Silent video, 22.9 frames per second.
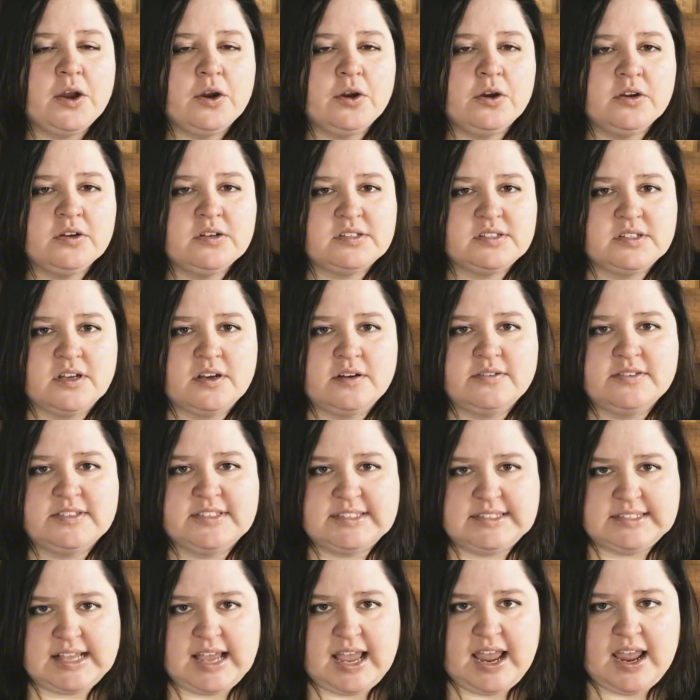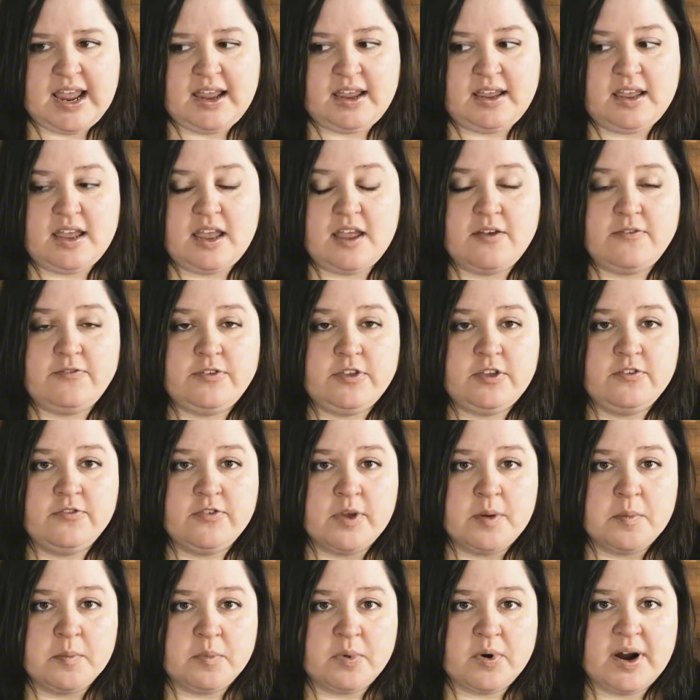hear yourself saying if you've
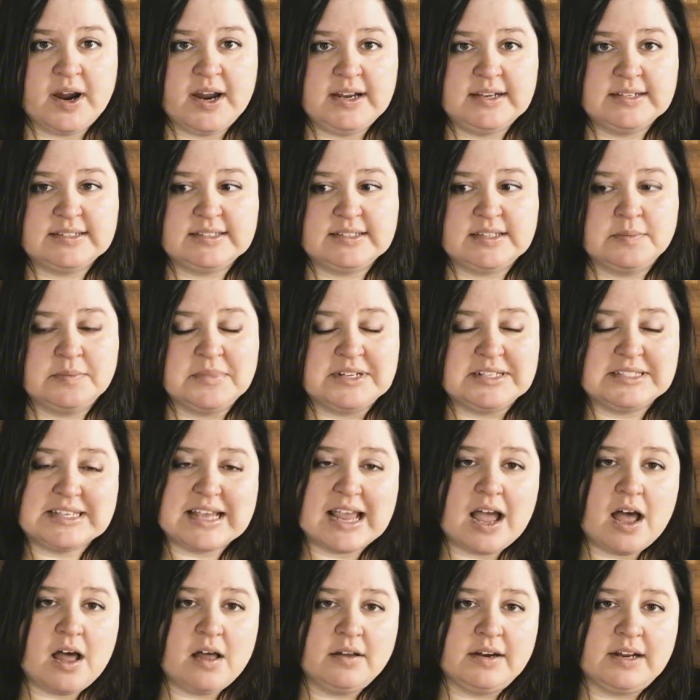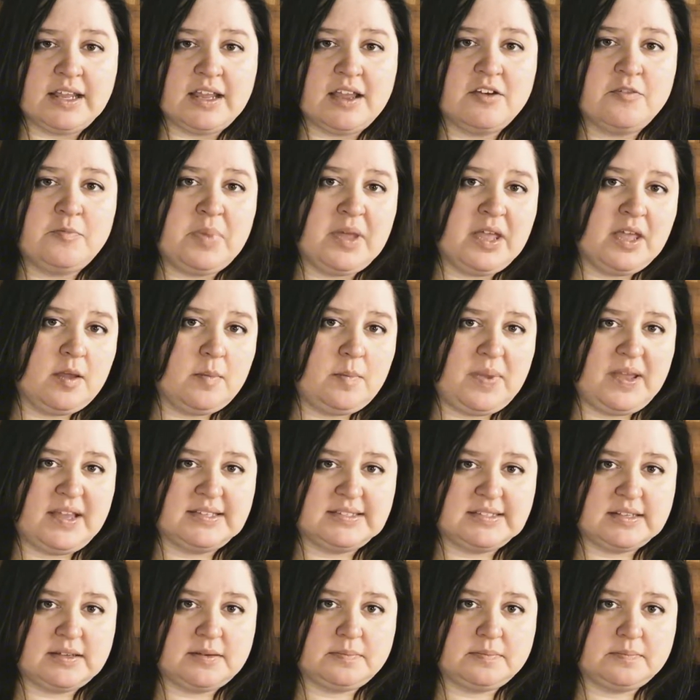embraced the mentality of being a
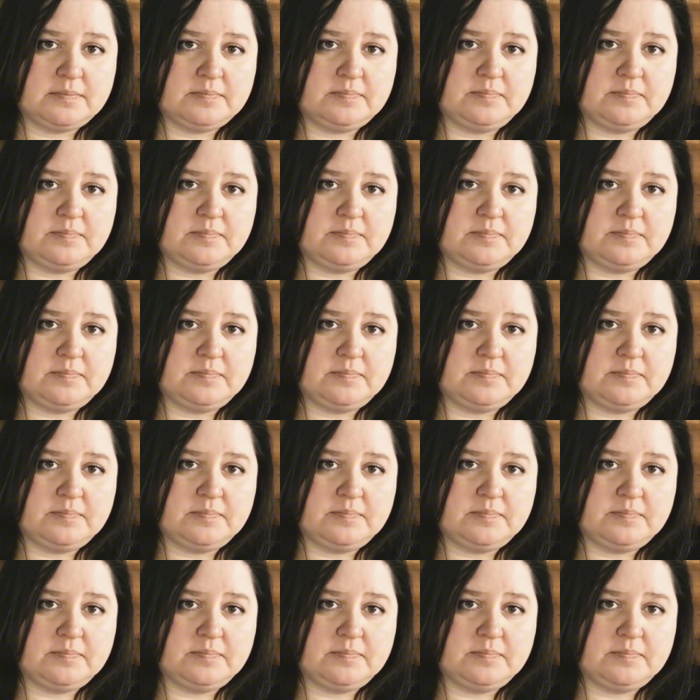peasant.